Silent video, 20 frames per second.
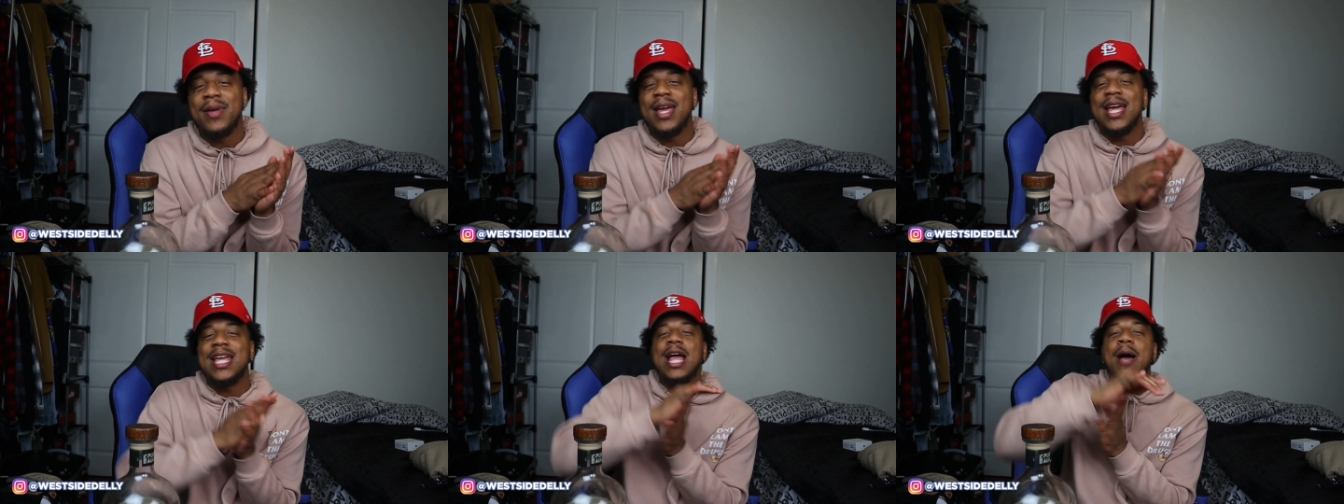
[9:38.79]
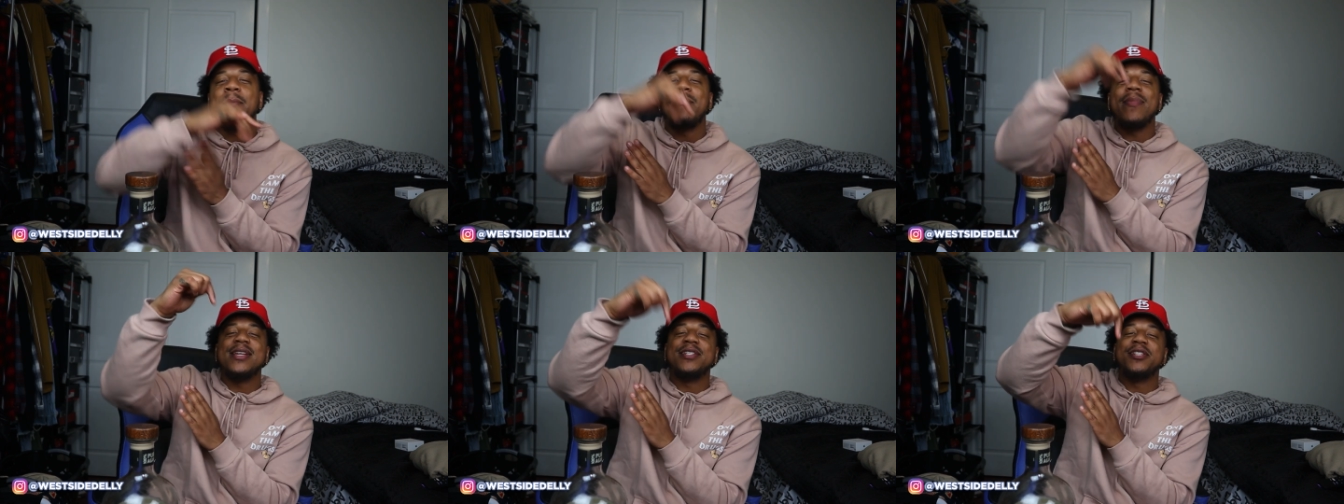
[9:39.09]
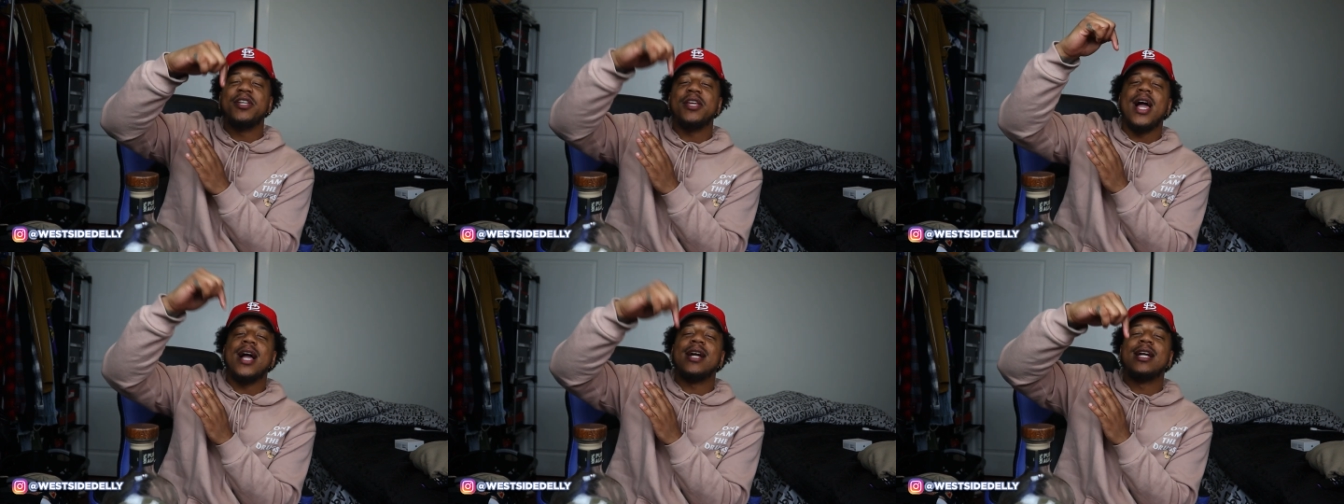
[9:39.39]
man, y'all make
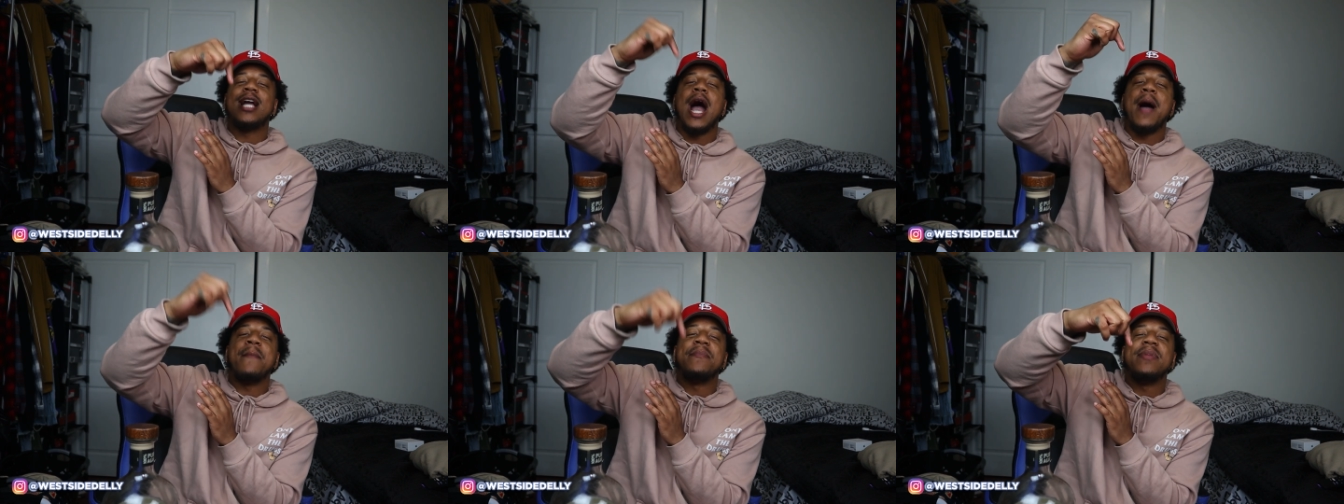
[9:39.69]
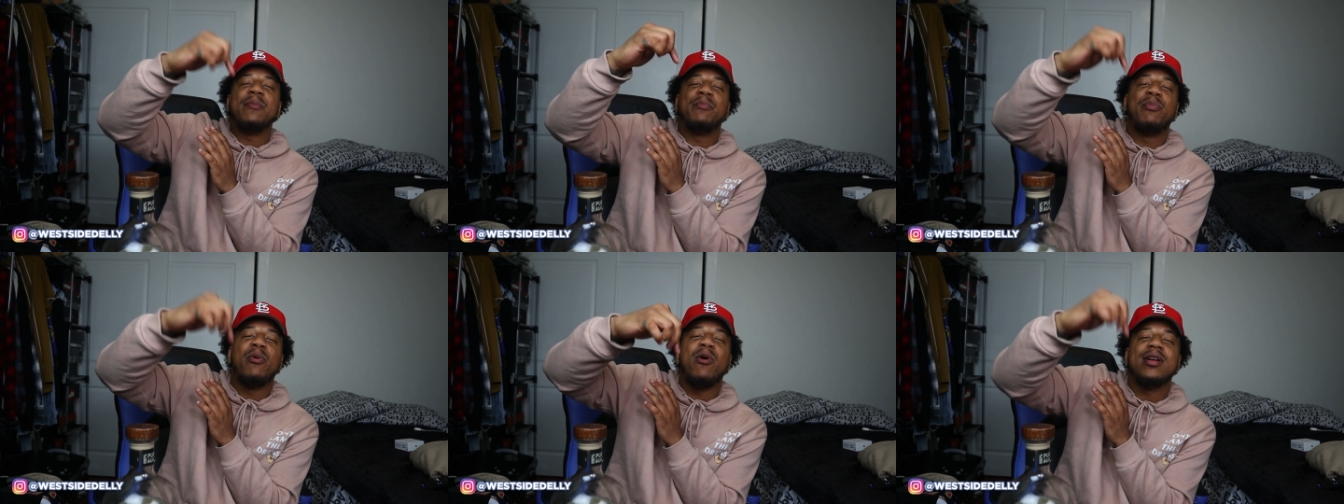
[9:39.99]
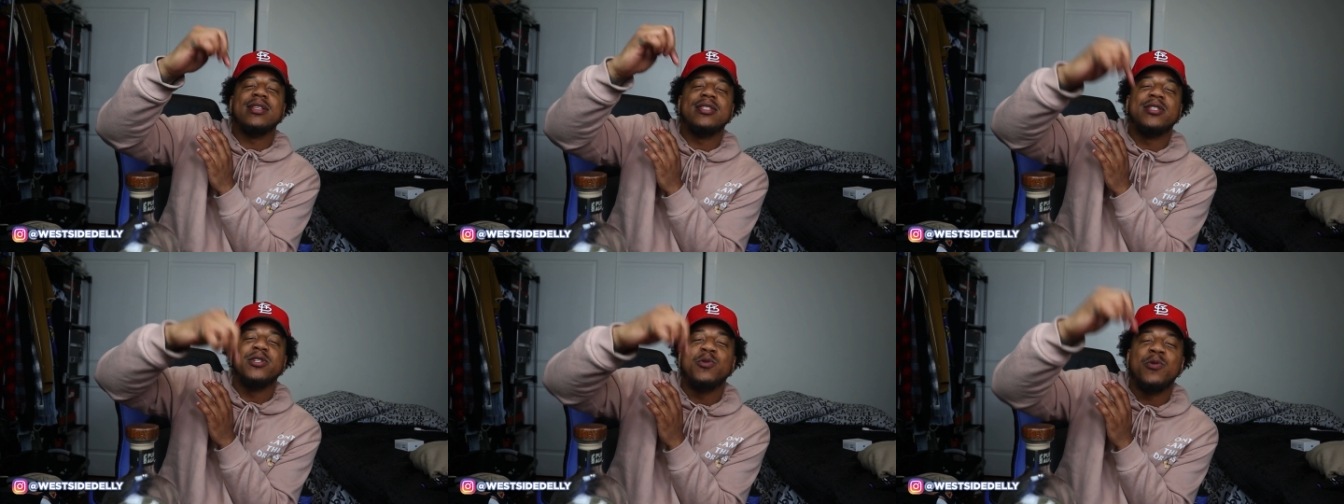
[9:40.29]
sure y'all comment
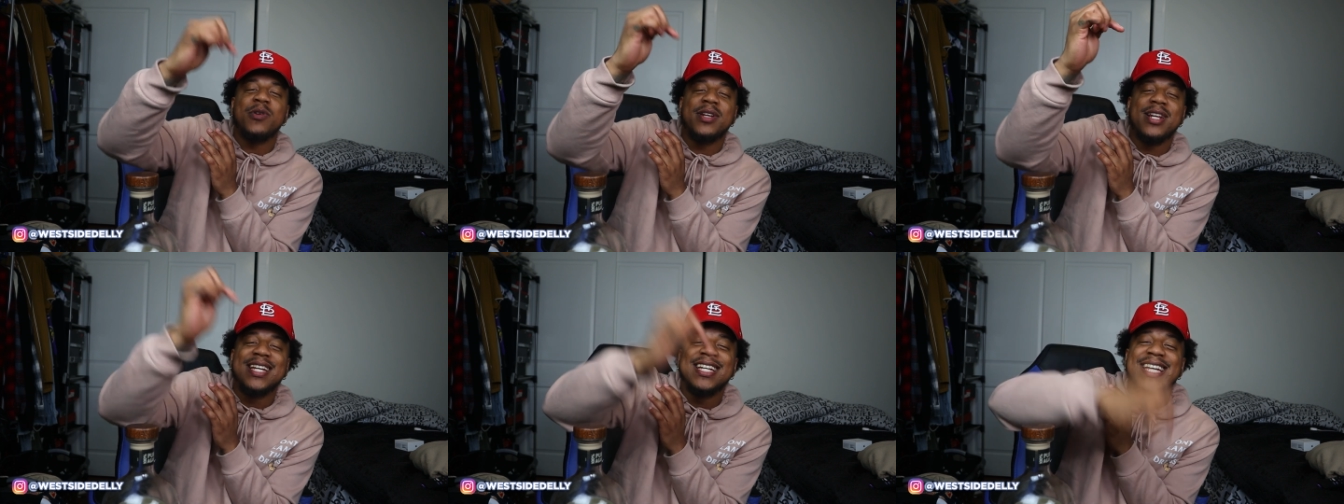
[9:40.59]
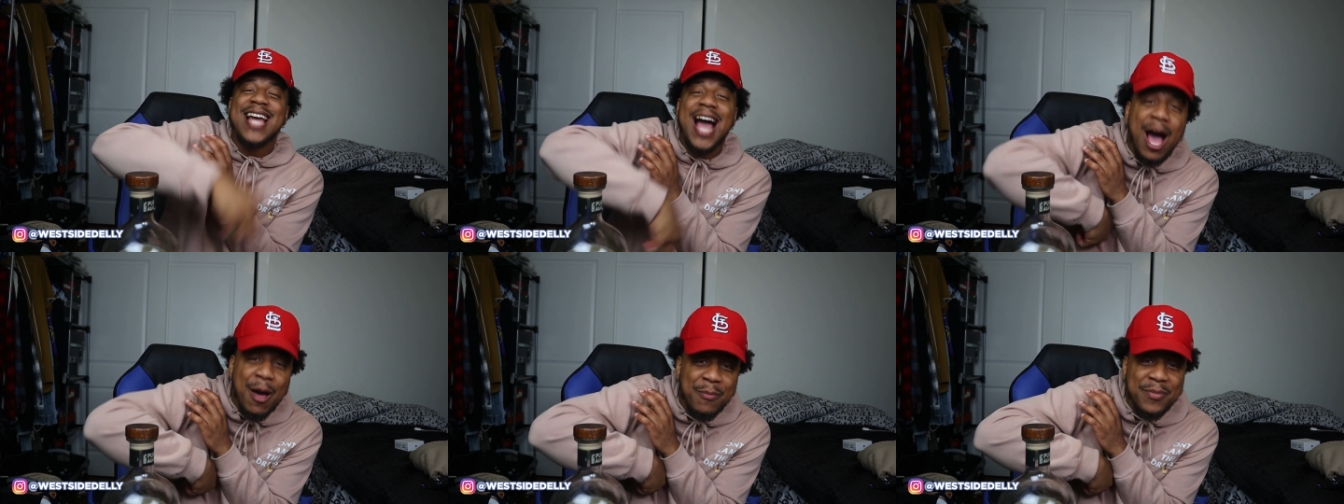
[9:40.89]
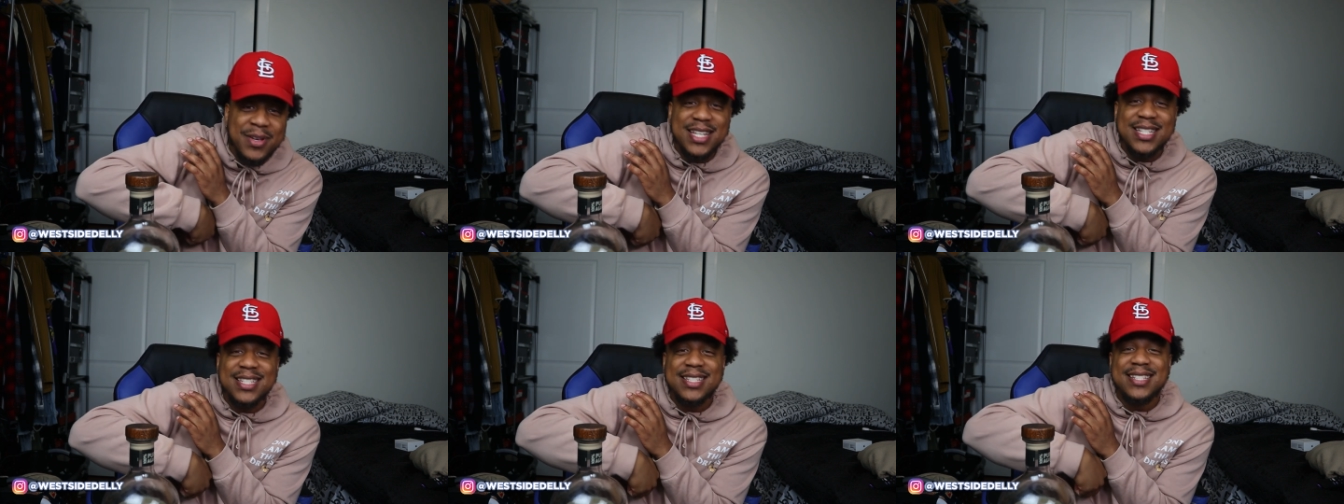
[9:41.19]
part 2 in the
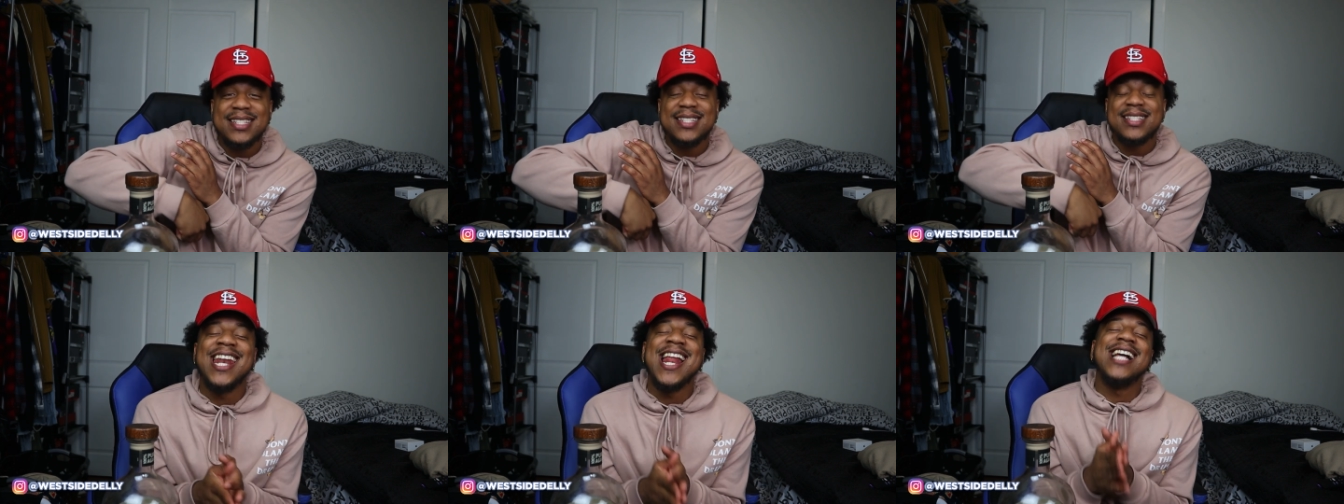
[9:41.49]
comments.